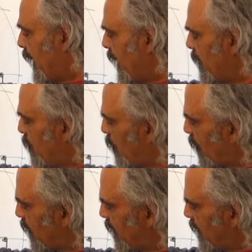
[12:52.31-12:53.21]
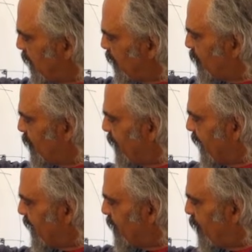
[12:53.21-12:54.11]
eyeball so they
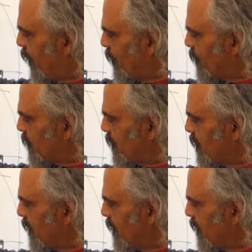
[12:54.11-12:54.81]
can close.